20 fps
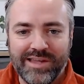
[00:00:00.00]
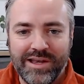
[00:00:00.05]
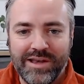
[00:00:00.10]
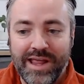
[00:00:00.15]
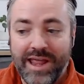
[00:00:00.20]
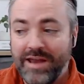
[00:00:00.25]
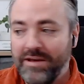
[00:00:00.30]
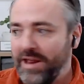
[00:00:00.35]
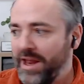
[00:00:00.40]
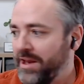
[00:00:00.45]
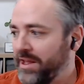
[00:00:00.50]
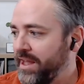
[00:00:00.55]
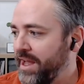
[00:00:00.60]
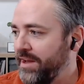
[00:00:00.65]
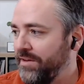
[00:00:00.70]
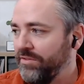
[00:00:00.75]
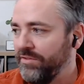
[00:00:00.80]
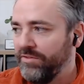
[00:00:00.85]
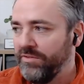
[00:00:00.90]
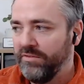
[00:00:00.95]
and
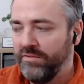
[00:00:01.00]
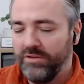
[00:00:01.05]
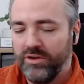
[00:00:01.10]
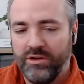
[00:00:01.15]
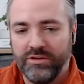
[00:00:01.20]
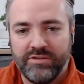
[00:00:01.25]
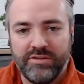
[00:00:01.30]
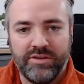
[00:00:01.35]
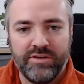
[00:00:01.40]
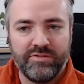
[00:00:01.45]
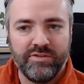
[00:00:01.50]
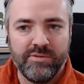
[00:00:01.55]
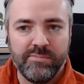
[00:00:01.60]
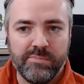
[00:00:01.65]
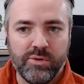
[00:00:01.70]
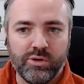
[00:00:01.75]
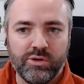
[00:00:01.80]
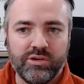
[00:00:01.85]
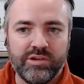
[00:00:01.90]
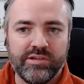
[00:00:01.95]
again, lots of different
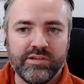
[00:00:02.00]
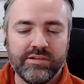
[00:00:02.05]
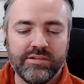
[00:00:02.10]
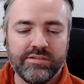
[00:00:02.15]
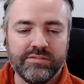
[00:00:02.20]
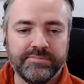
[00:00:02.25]
books and.